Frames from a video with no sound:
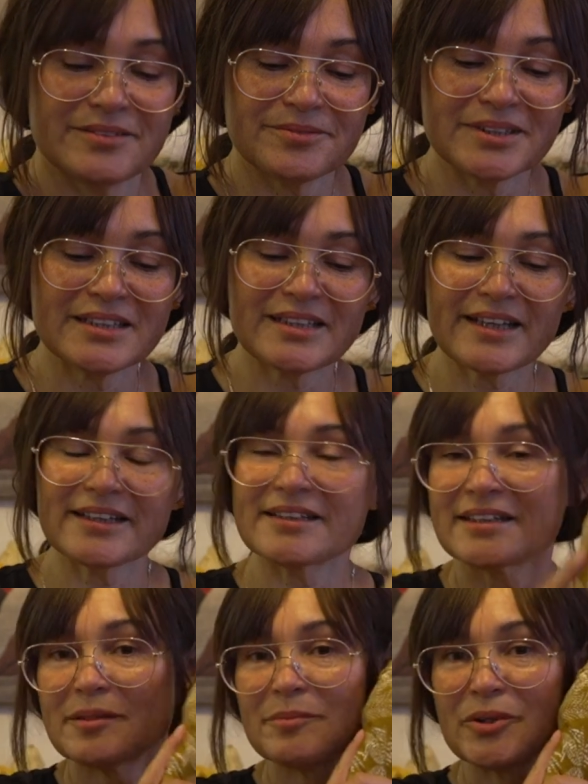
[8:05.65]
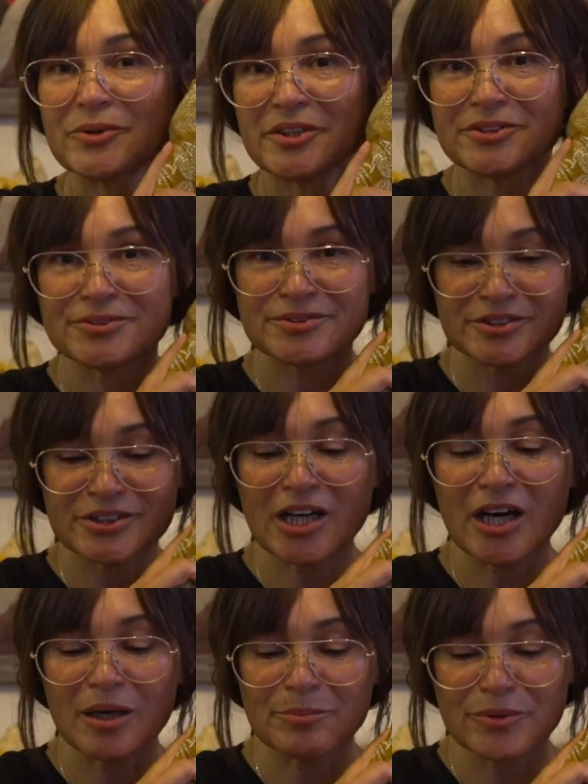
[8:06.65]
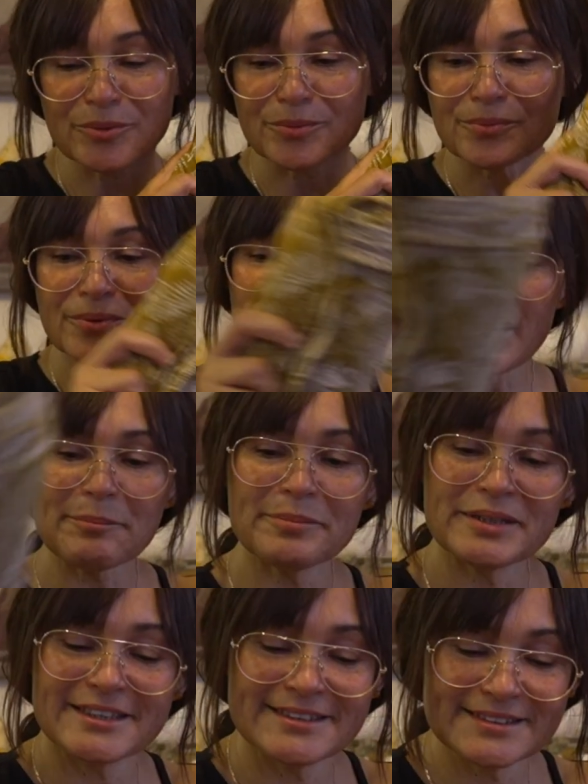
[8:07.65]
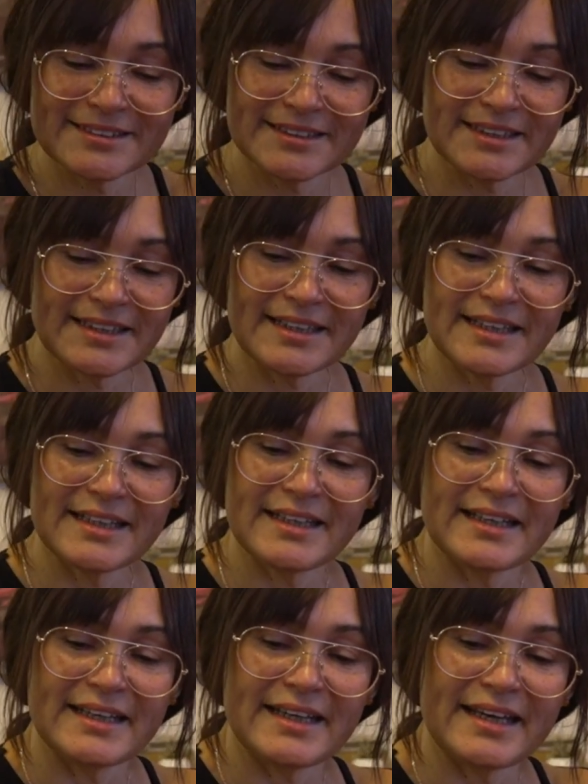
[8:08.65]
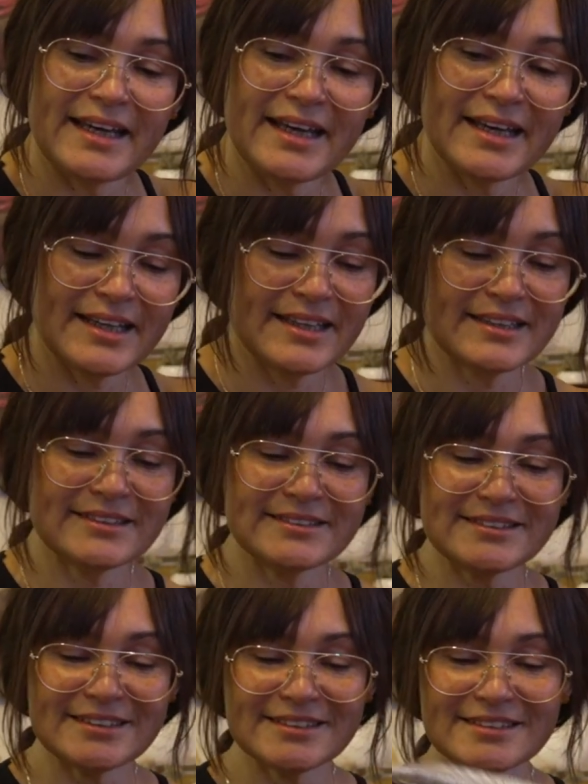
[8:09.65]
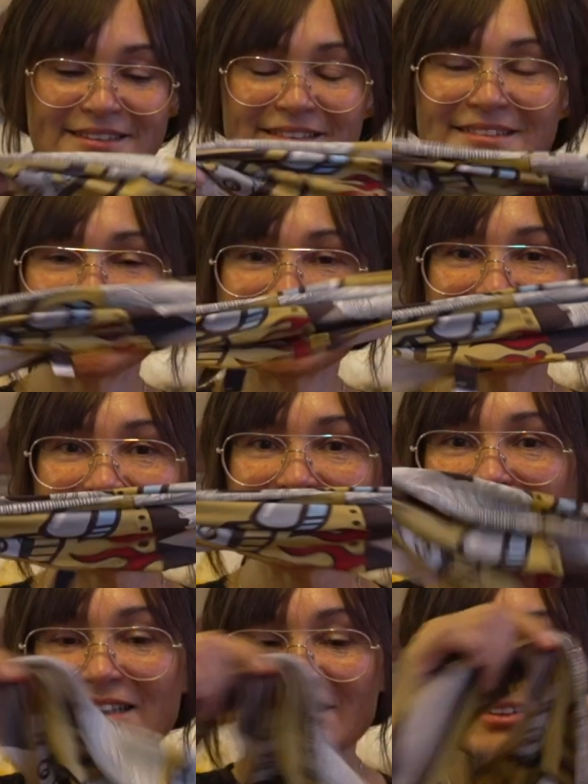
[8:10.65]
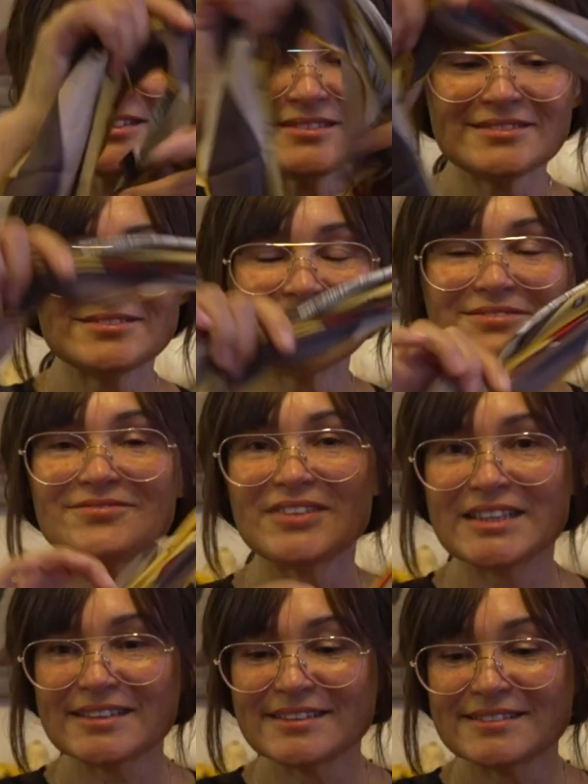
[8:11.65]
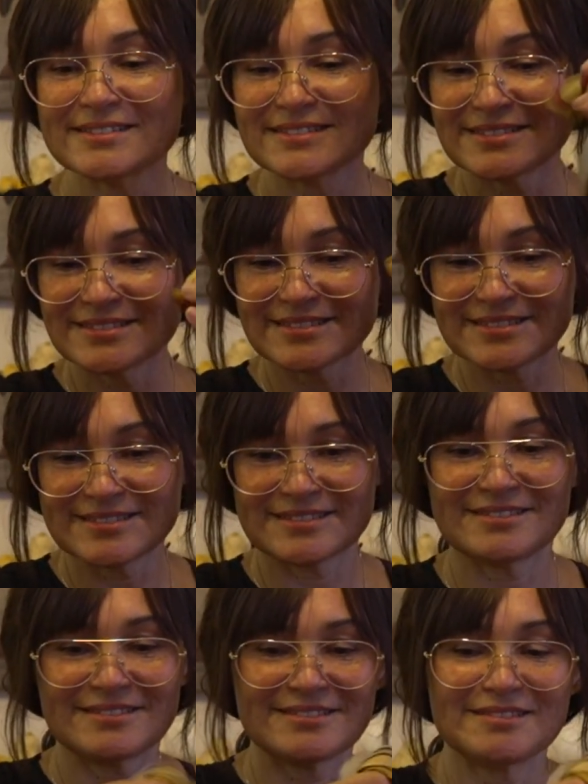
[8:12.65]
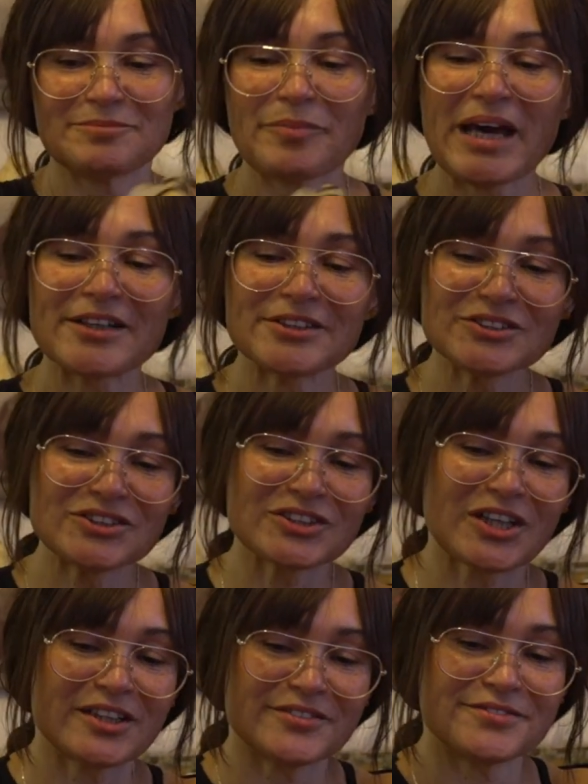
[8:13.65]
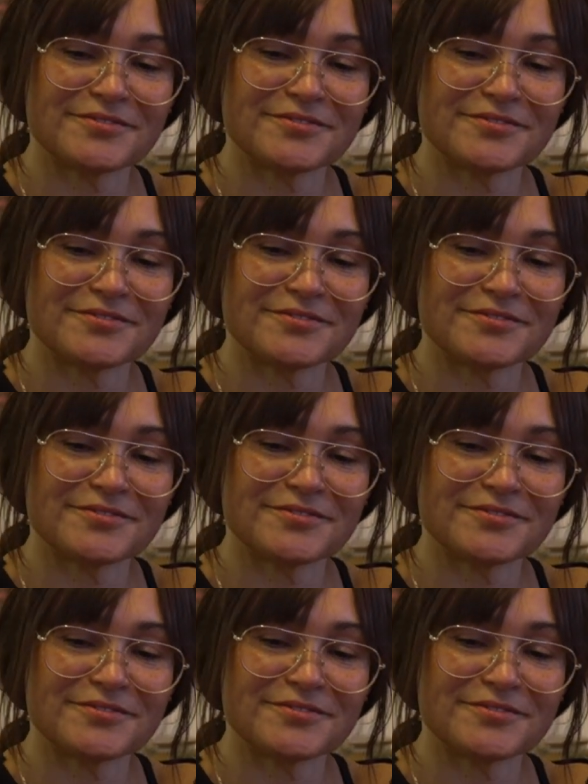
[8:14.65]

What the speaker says: with like a kimono top wrap and a little fun patterned scarf.